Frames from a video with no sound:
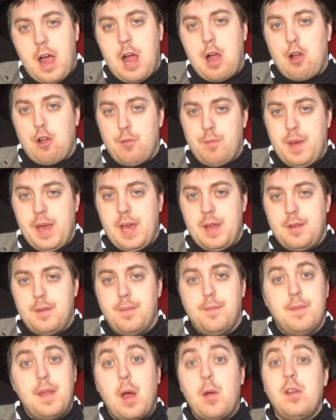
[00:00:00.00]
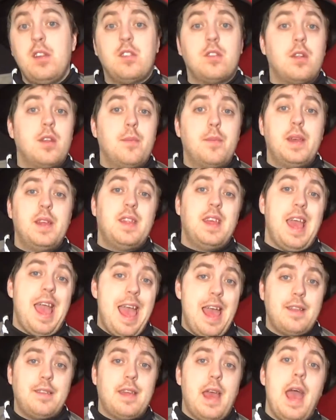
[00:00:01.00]
Iron Man. Now, he's going to be the
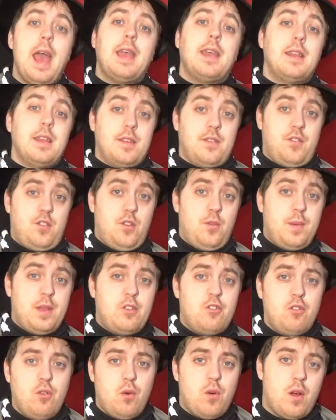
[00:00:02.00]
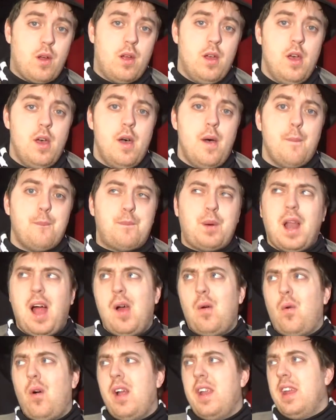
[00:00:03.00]
antagonist, to be sure. But
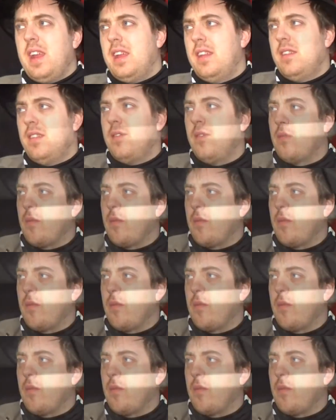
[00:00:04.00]
I want his